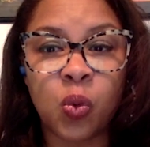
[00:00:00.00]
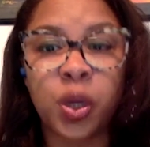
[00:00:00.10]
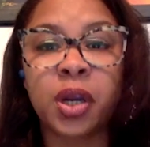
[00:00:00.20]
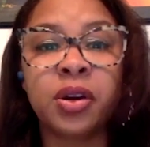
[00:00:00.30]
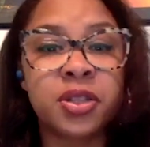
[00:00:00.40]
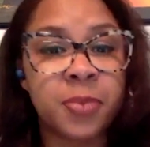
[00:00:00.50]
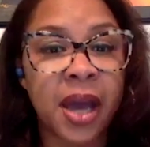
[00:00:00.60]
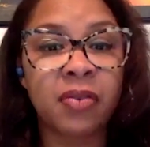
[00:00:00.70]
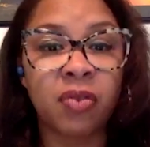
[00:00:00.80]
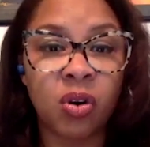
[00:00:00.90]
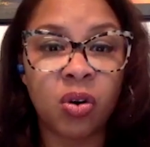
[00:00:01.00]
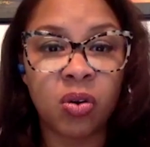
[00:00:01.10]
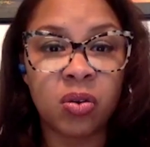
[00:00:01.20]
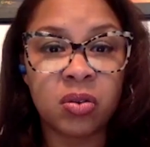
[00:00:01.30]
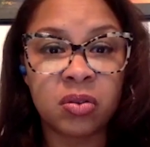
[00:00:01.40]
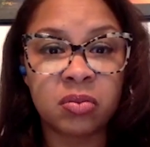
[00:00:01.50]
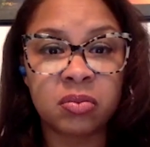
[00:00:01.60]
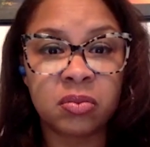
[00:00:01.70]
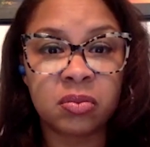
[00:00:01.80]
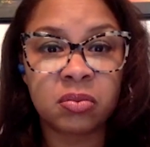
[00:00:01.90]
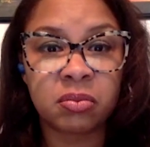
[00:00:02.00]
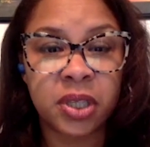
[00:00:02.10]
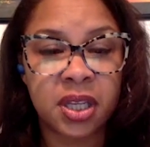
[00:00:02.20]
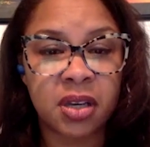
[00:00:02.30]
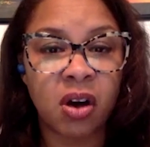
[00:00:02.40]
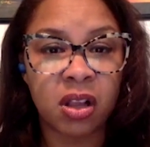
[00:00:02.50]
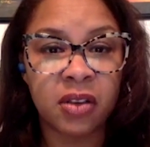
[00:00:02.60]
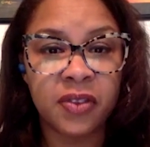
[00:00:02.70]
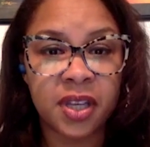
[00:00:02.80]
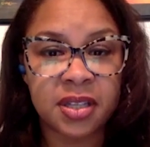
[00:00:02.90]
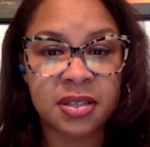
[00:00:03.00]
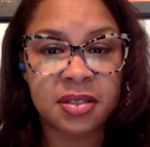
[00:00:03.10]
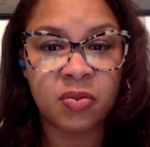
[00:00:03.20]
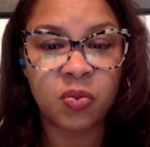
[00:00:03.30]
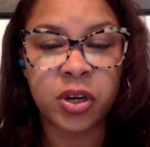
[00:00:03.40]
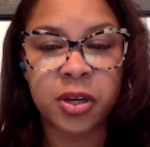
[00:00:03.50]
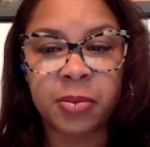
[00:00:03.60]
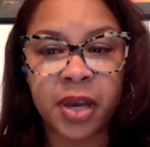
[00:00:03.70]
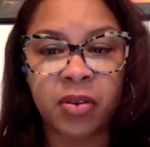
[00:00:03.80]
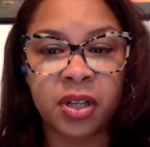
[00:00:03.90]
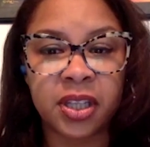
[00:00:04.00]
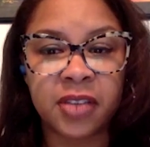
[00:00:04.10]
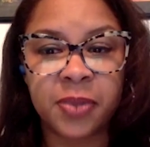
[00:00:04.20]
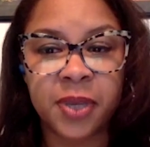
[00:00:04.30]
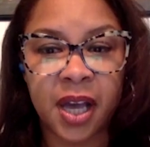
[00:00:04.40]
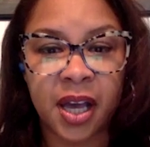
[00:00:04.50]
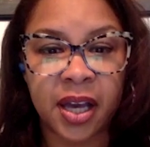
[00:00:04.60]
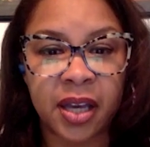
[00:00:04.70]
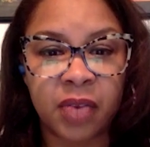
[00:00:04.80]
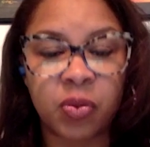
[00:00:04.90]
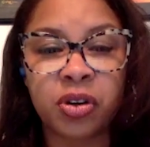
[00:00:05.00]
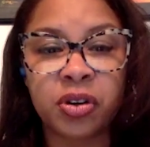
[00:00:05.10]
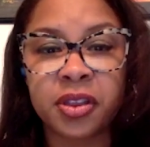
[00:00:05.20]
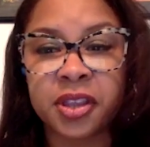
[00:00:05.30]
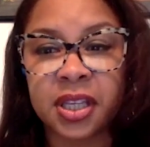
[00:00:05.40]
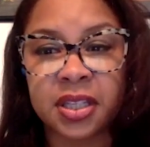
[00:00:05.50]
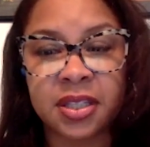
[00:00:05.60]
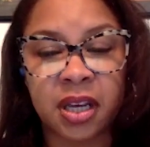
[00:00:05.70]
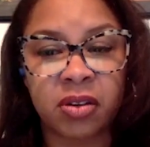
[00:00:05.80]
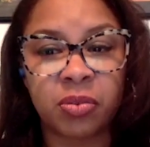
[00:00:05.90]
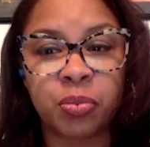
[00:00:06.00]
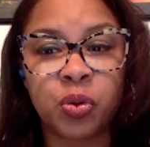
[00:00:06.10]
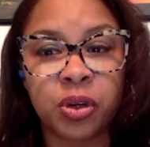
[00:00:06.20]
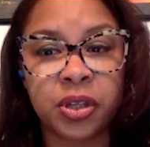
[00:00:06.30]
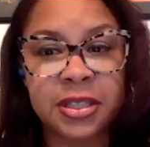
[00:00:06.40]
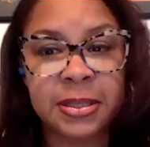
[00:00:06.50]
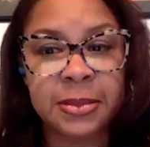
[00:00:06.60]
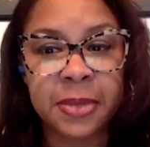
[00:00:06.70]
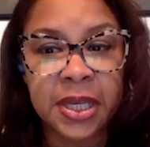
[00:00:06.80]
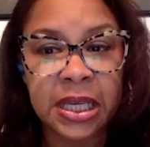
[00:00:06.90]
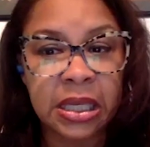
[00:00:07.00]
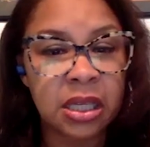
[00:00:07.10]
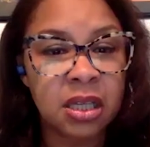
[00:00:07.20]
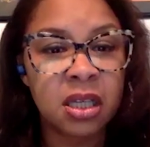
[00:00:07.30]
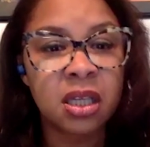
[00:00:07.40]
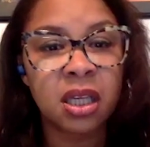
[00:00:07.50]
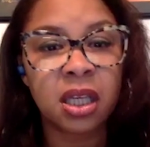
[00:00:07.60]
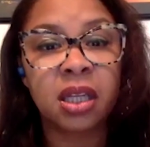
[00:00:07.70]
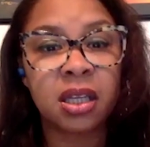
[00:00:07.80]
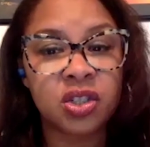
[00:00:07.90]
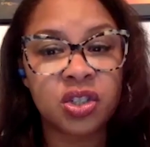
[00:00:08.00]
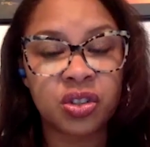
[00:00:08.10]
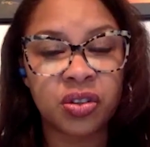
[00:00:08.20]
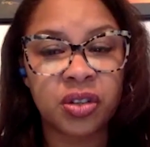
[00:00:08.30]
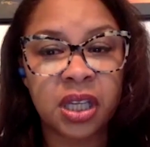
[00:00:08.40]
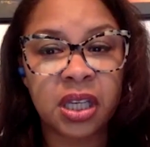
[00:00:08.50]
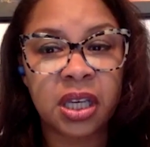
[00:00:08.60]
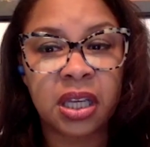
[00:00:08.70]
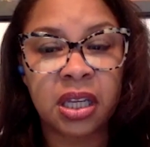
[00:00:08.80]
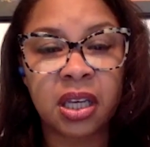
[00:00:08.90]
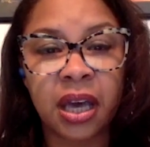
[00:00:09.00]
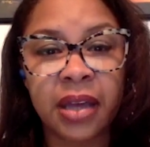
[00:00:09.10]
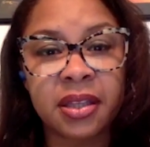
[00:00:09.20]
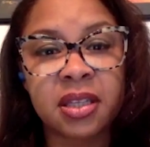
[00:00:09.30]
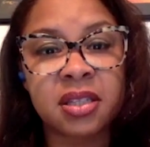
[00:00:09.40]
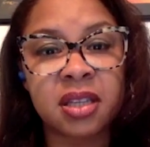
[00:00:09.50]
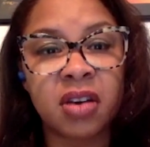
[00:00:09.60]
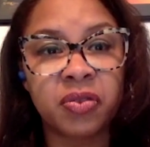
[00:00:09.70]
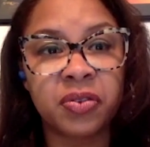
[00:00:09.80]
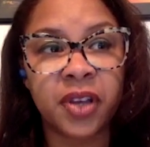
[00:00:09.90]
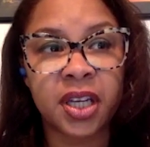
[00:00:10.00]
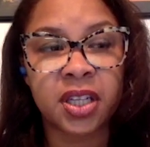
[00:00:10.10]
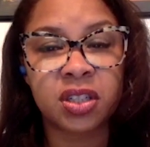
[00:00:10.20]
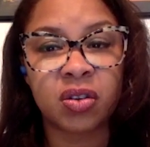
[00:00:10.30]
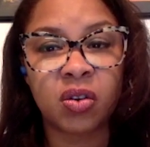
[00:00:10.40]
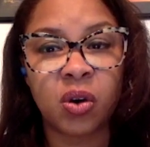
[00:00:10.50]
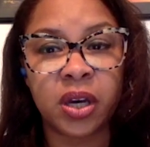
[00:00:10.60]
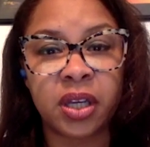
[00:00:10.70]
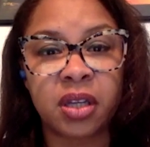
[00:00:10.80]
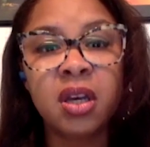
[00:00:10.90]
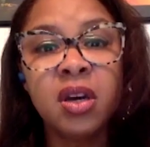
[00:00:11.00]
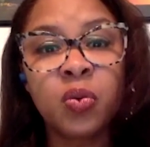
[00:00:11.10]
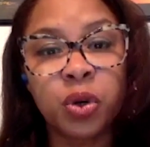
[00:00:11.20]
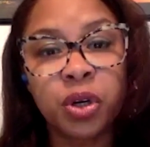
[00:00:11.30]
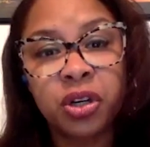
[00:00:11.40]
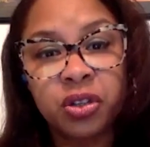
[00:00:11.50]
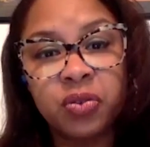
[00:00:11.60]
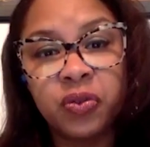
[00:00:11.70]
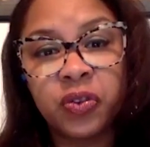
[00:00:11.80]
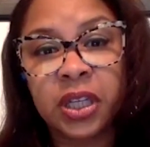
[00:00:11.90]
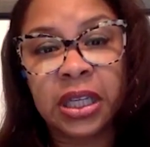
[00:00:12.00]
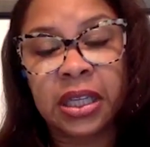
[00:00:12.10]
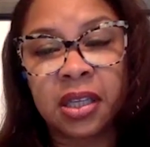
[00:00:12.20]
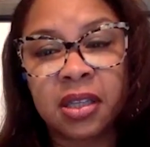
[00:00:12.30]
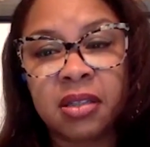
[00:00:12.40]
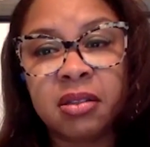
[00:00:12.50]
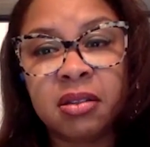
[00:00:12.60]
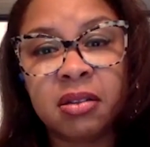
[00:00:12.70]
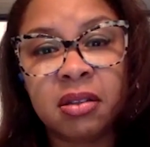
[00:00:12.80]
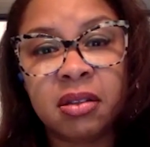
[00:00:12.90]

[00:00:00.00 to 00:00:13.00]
Where is my role in all of this? What am I going to leave behind? What are the things that are important to me in this journey? And I think self-reflection on where you fit in